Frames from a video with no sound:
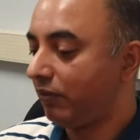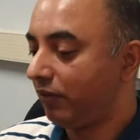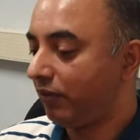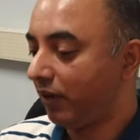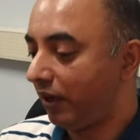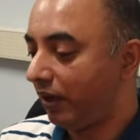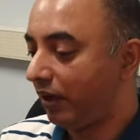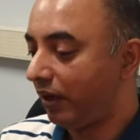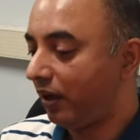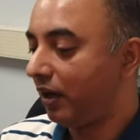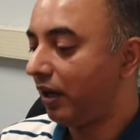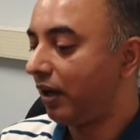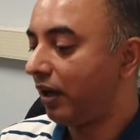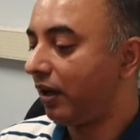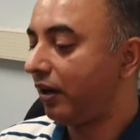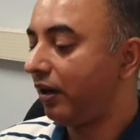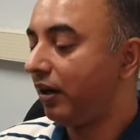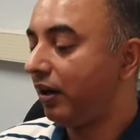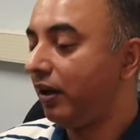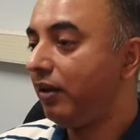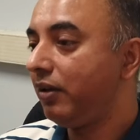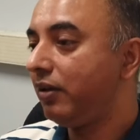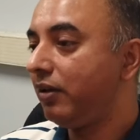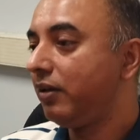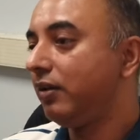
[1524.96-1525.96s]
Viral
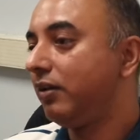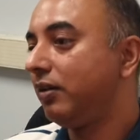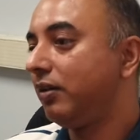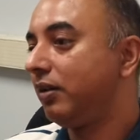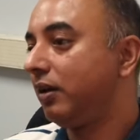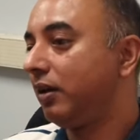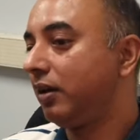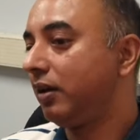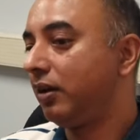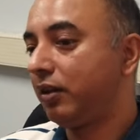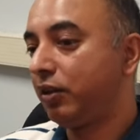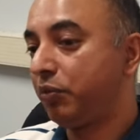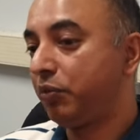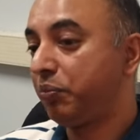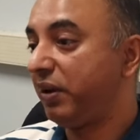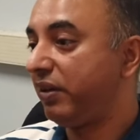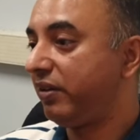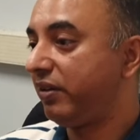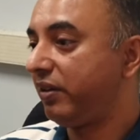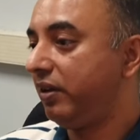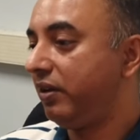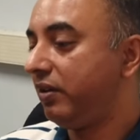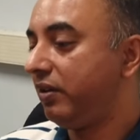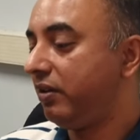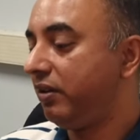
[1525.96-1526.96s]
RNA,
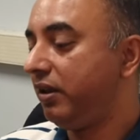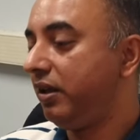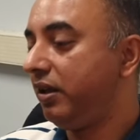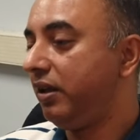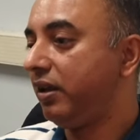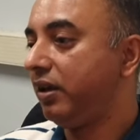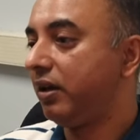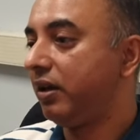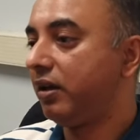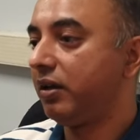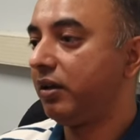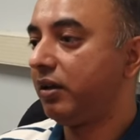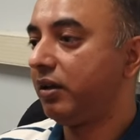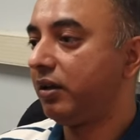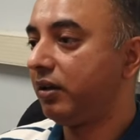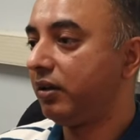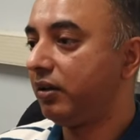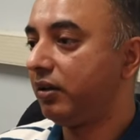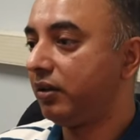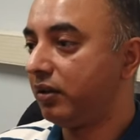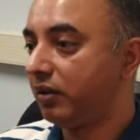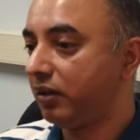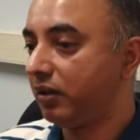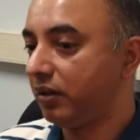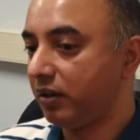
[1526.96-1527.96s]
especially Zika
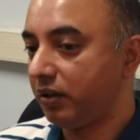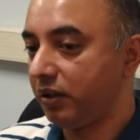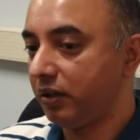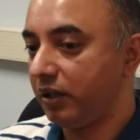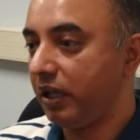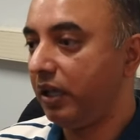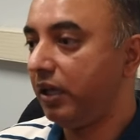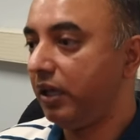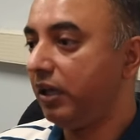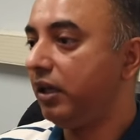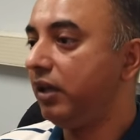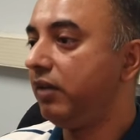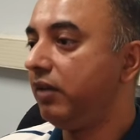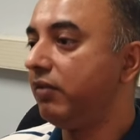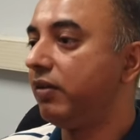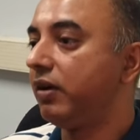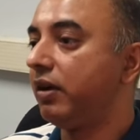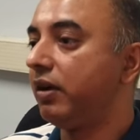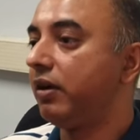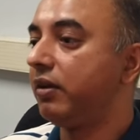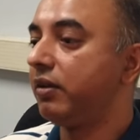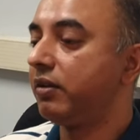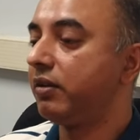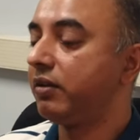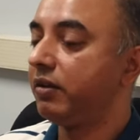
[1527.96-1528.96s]
and dengue
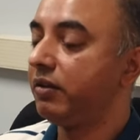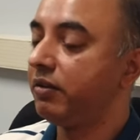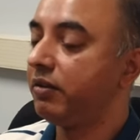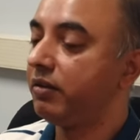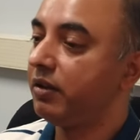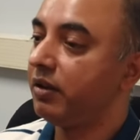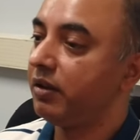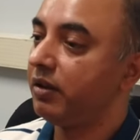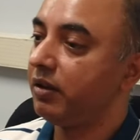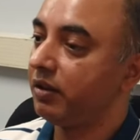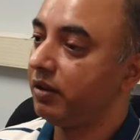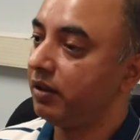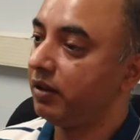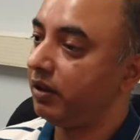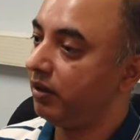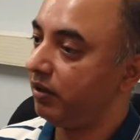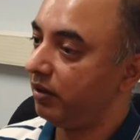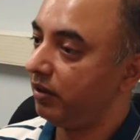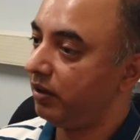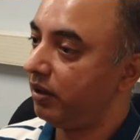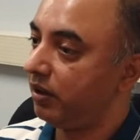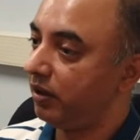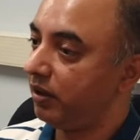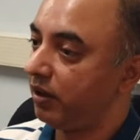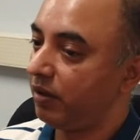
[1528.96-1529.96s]
viruses,
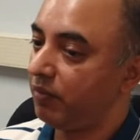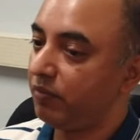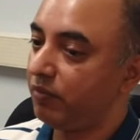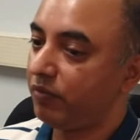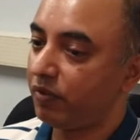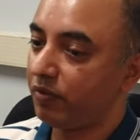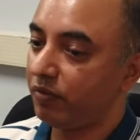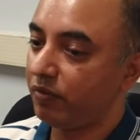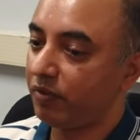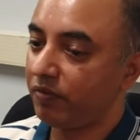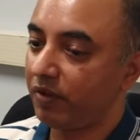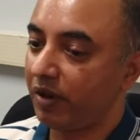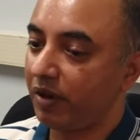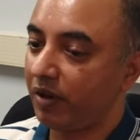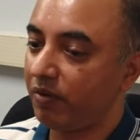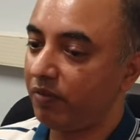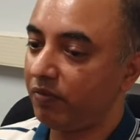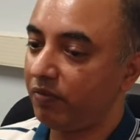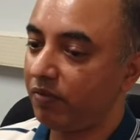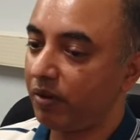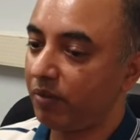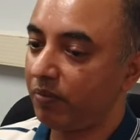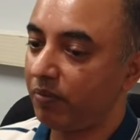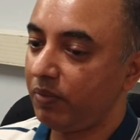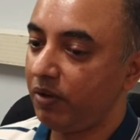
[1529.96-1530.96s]
they come from a
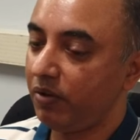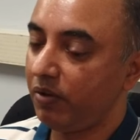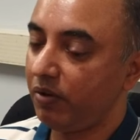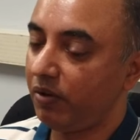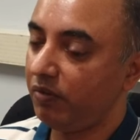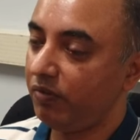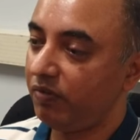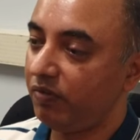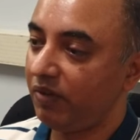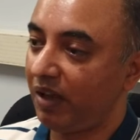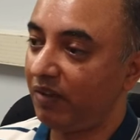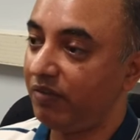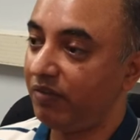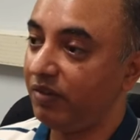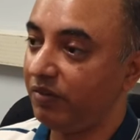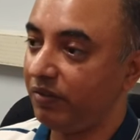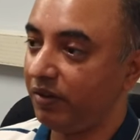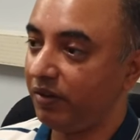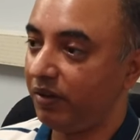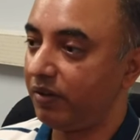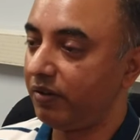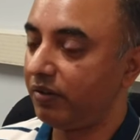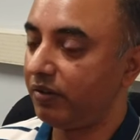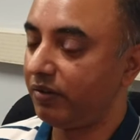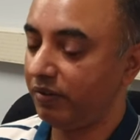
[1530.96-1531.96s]
family called
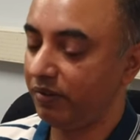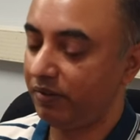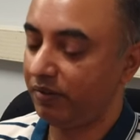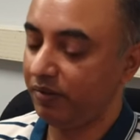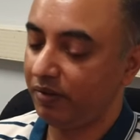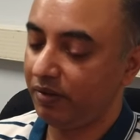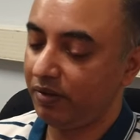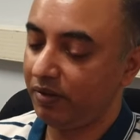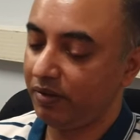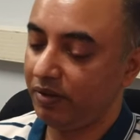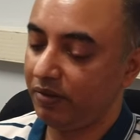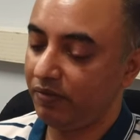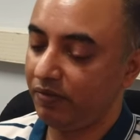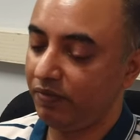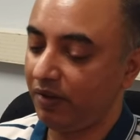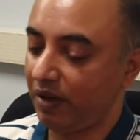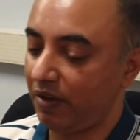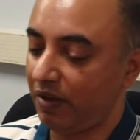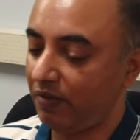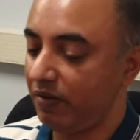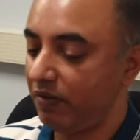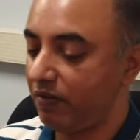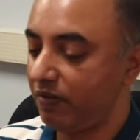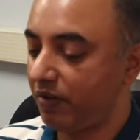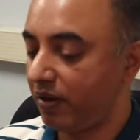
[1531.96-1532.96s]
flaviviruses. The
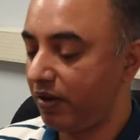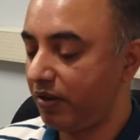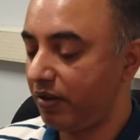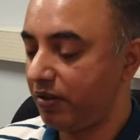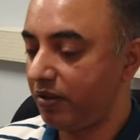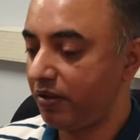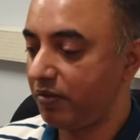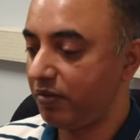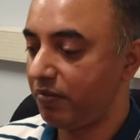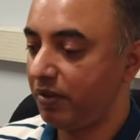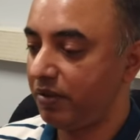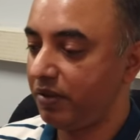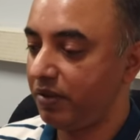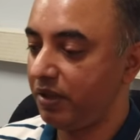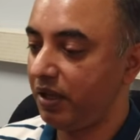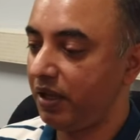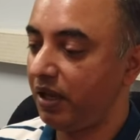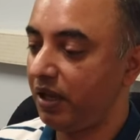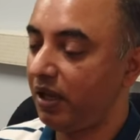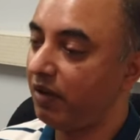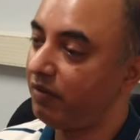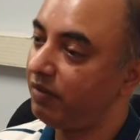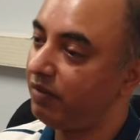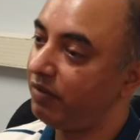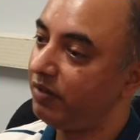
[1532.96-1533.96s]
flaviviruses
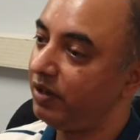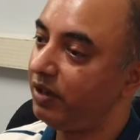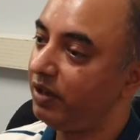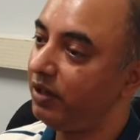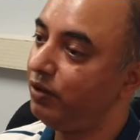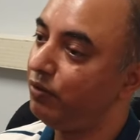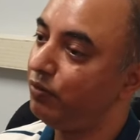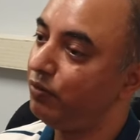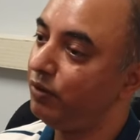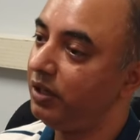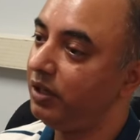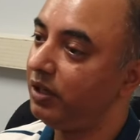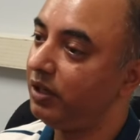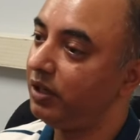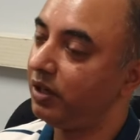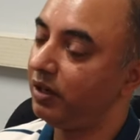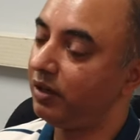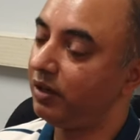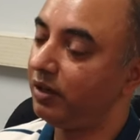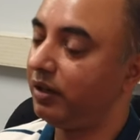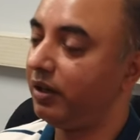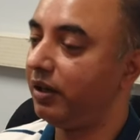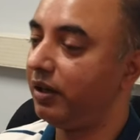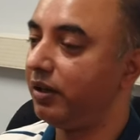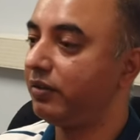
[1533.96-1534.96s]
basically have a very unique
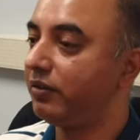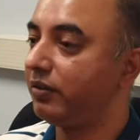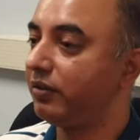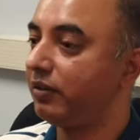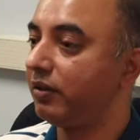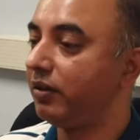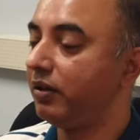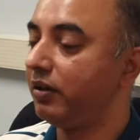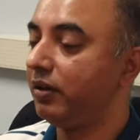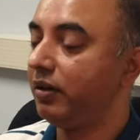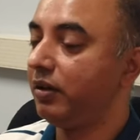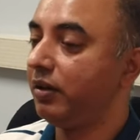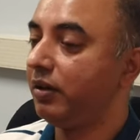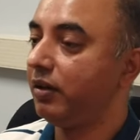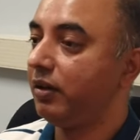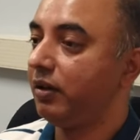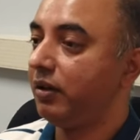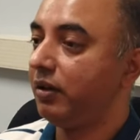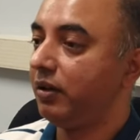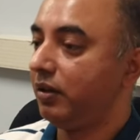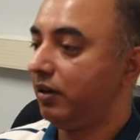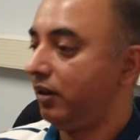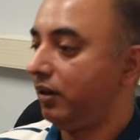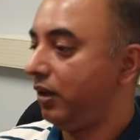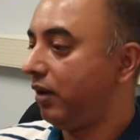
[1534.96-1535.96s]
architecture.
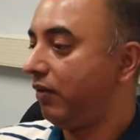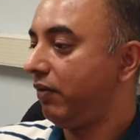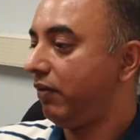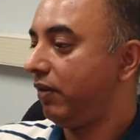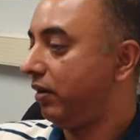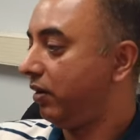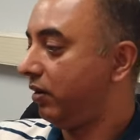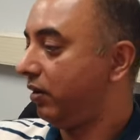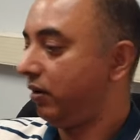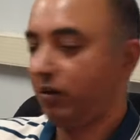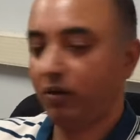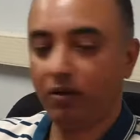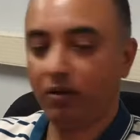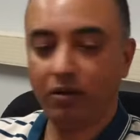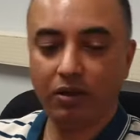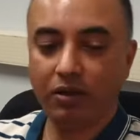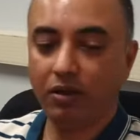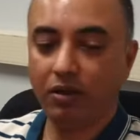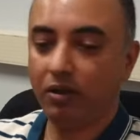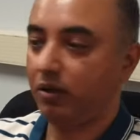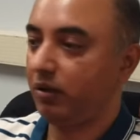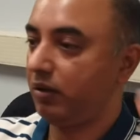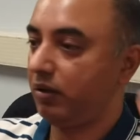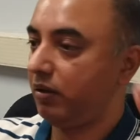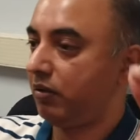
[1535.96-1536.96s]
They have a
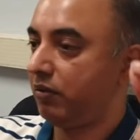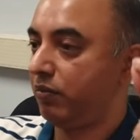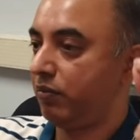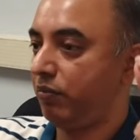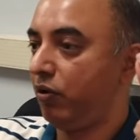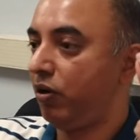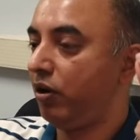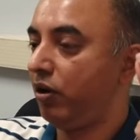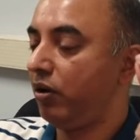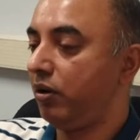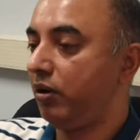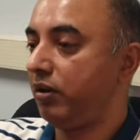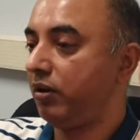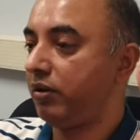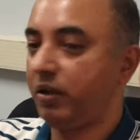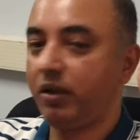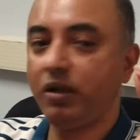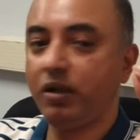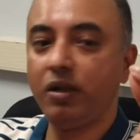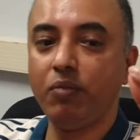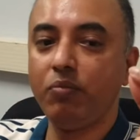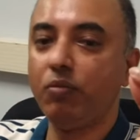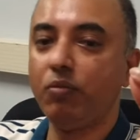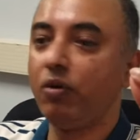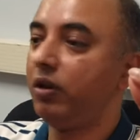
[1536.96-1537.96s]
small
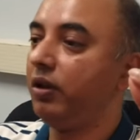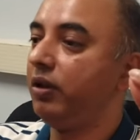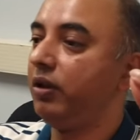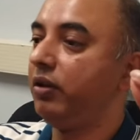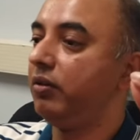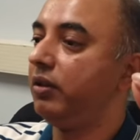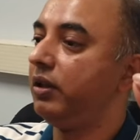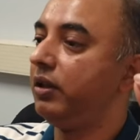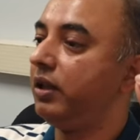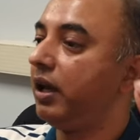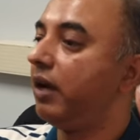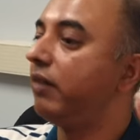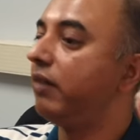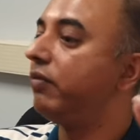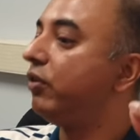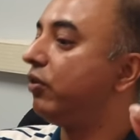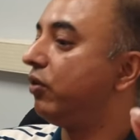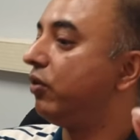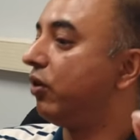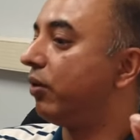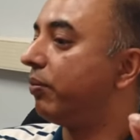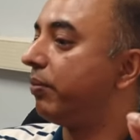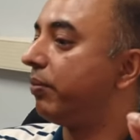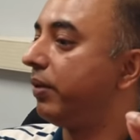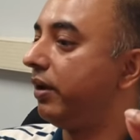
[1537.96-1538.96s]
single molecule they have to
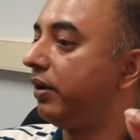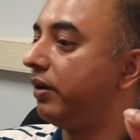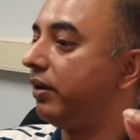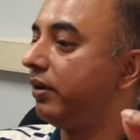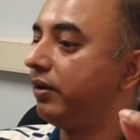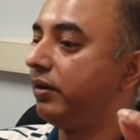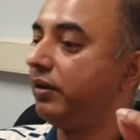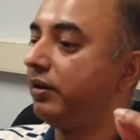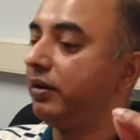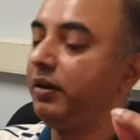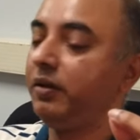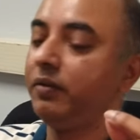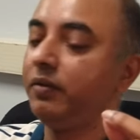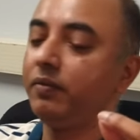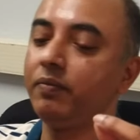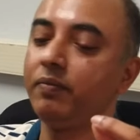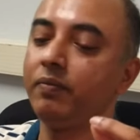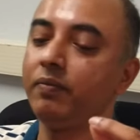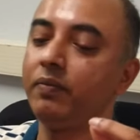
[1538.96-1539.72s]
copy, right?